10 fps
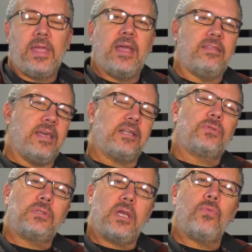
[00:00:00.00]
And that's
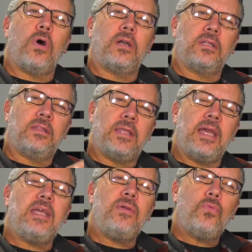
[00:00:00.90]
what they wanted.
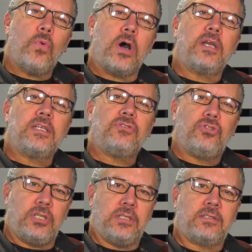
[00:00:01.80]
They wanted
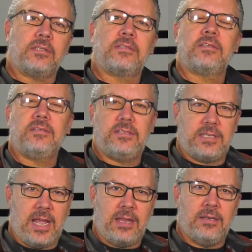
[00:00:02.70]
Jesus
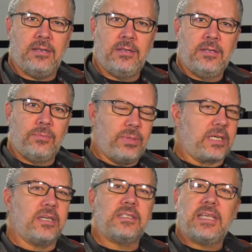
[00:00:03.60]
dead
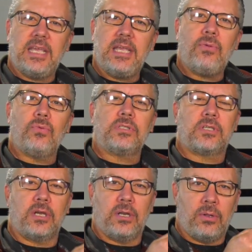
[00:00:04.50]
because he was
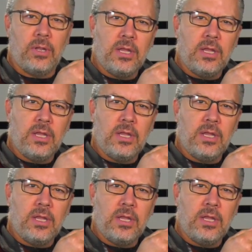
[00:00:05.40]
going to